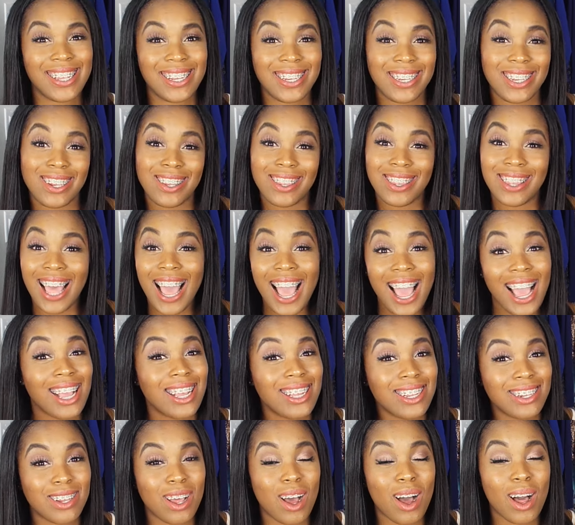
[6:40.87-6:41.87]
So
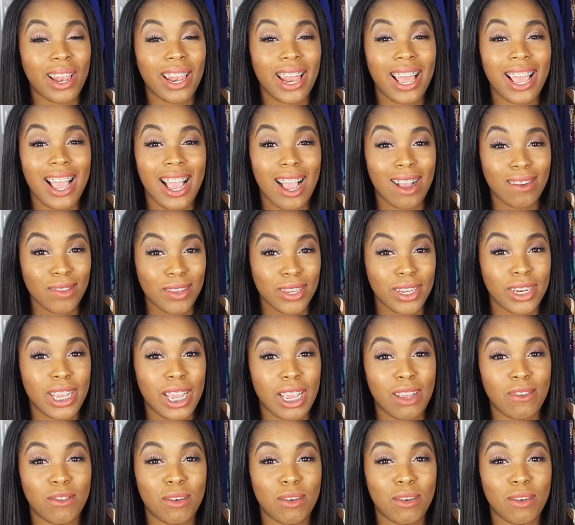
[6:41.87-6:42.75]
that is all I have today